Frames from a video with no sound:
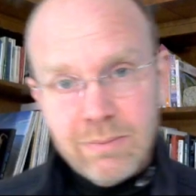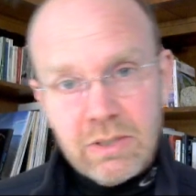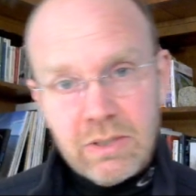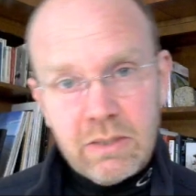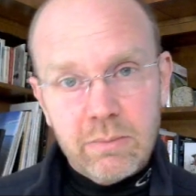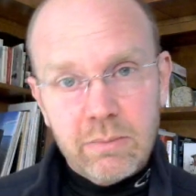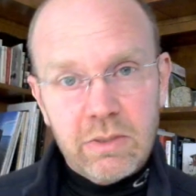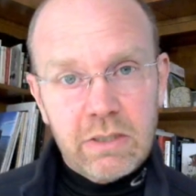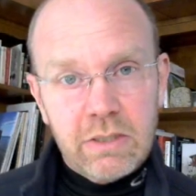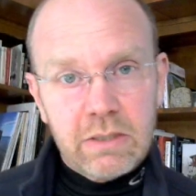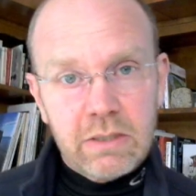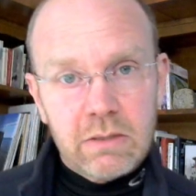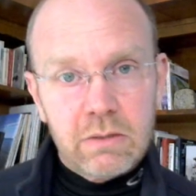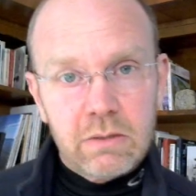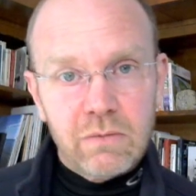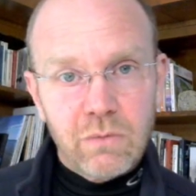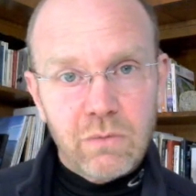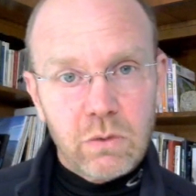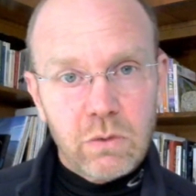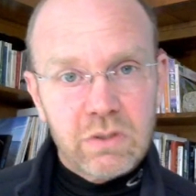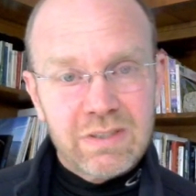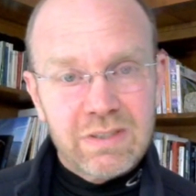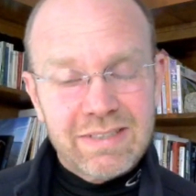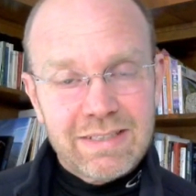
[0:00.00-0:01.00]
intermolecular
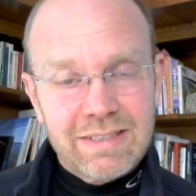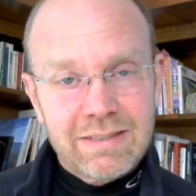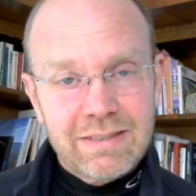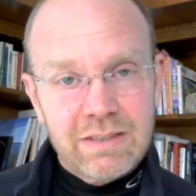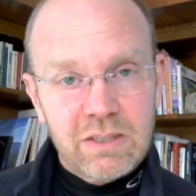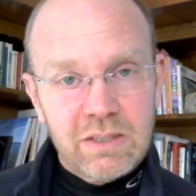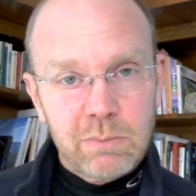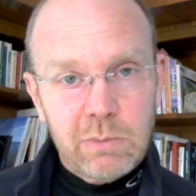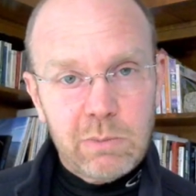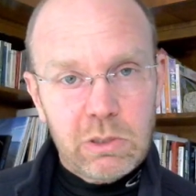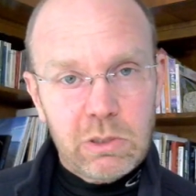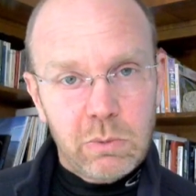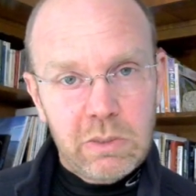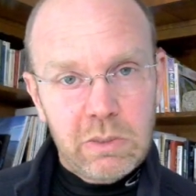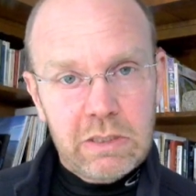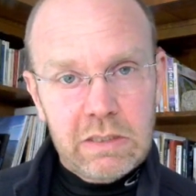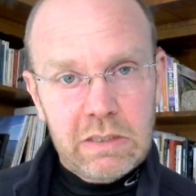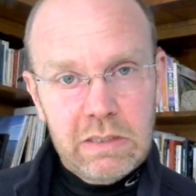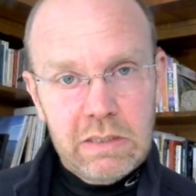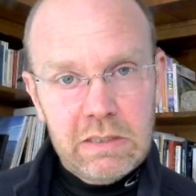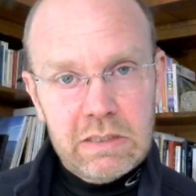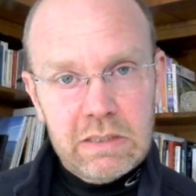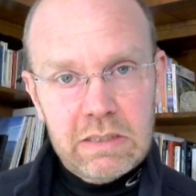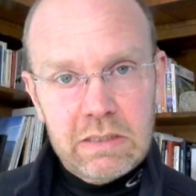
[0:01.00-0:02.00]
forces exist between
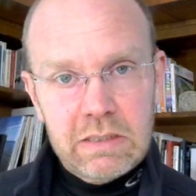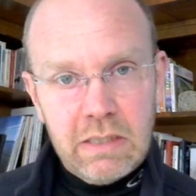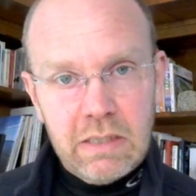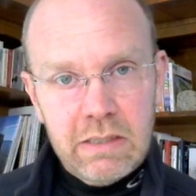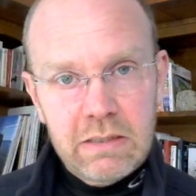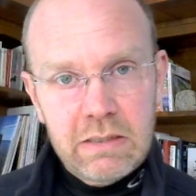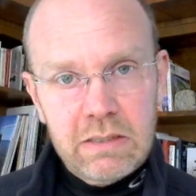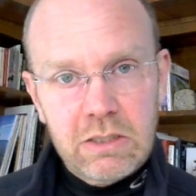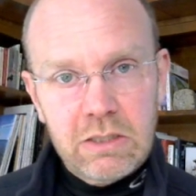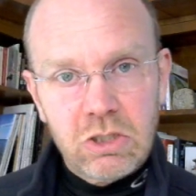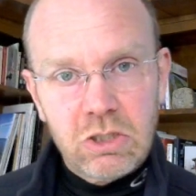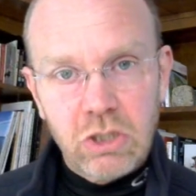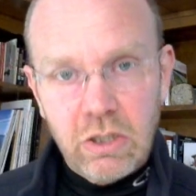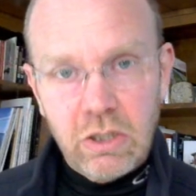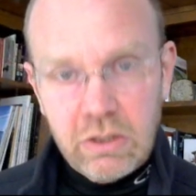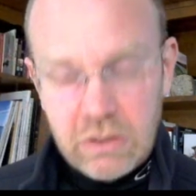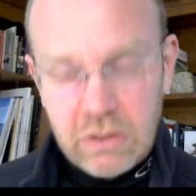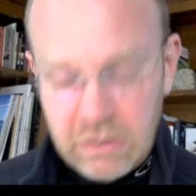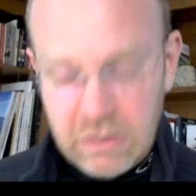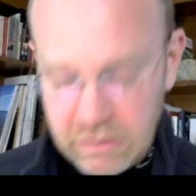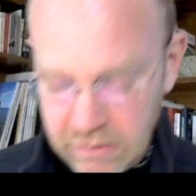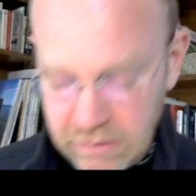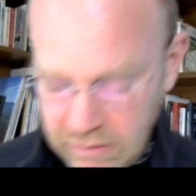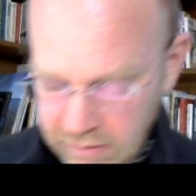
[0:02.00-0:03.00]
teensy-tiny
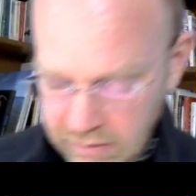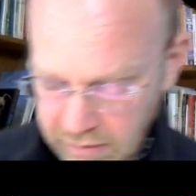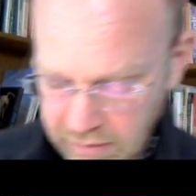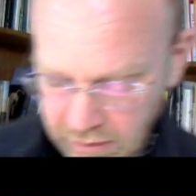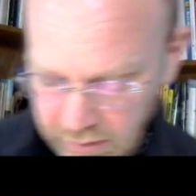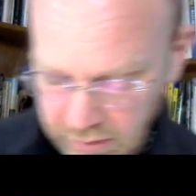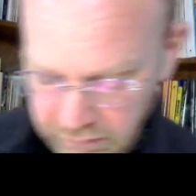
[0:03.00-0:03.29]
charges that are